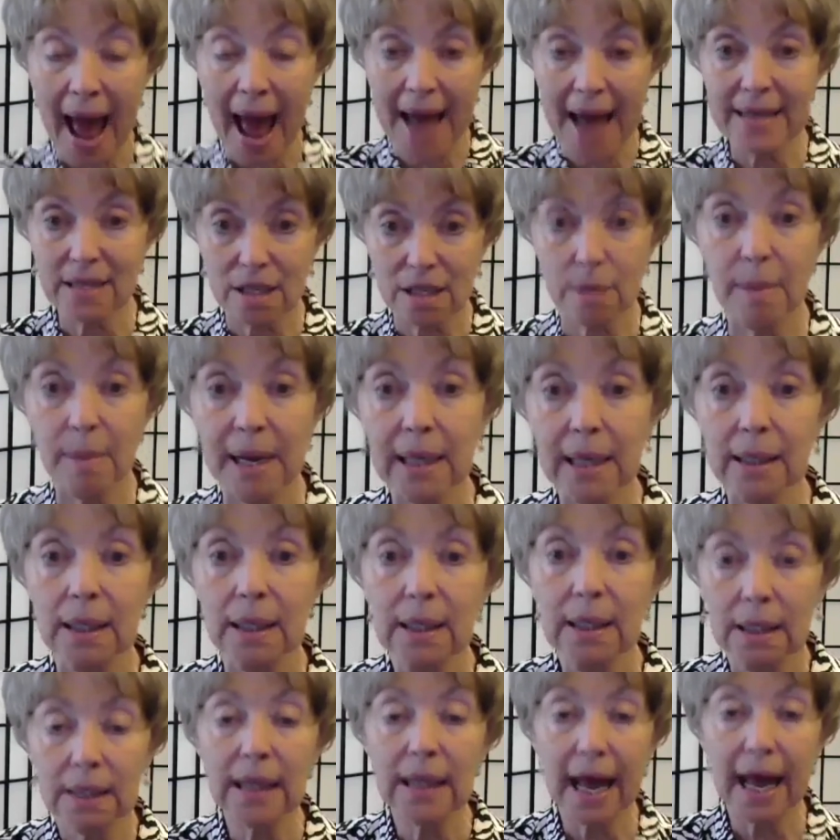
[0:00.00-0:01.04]
ask me,
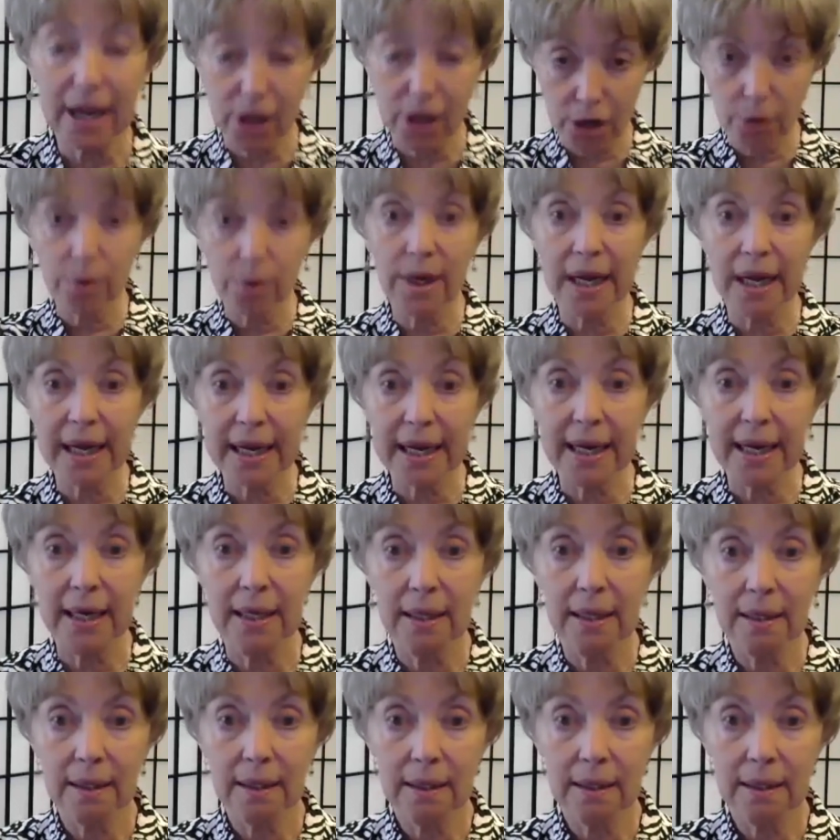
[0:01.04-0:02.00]
like yes. you did,